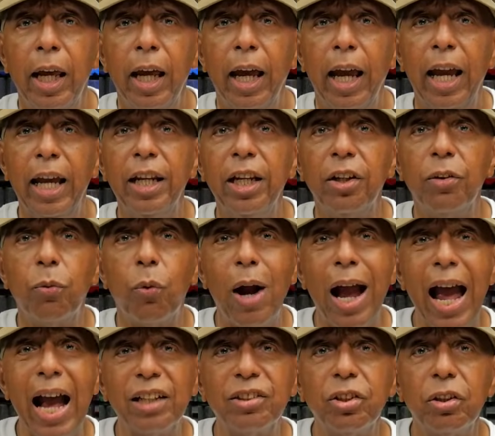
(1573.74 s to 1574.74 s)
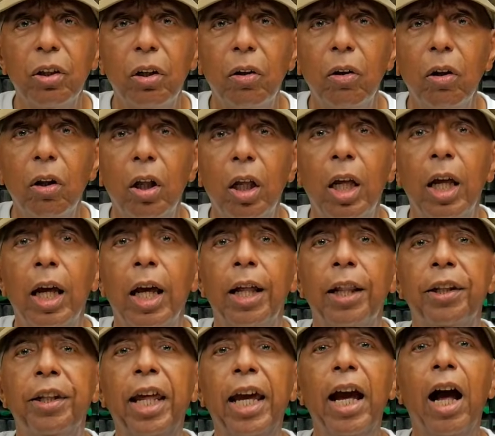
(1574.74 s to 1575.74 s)
and is rational,
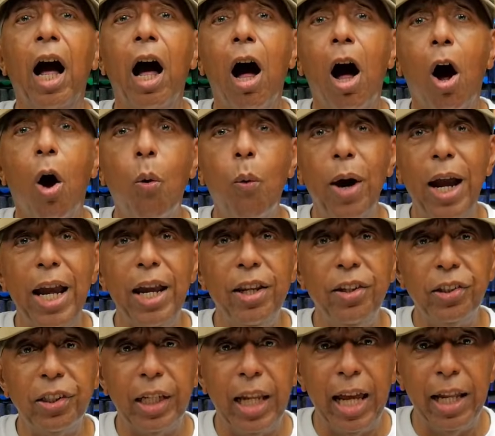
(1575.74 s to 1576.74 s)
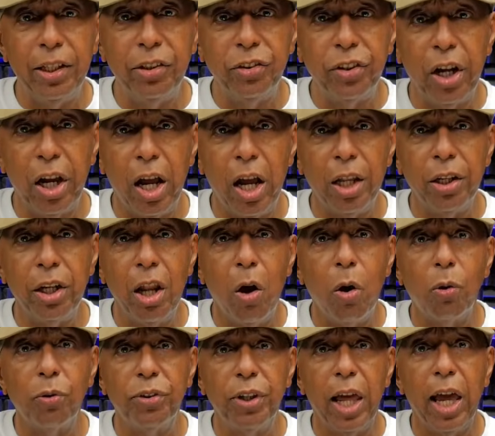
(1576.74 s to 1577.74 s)
they're always letting John
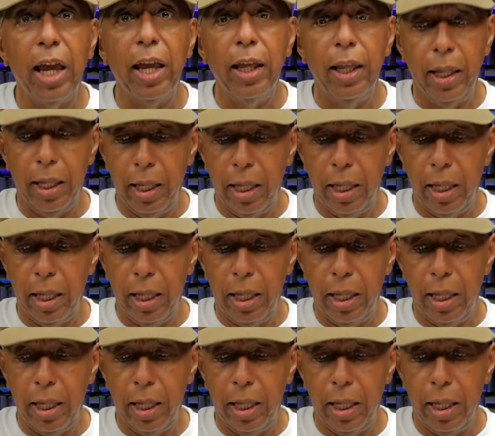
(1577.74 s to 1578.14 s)
know, say,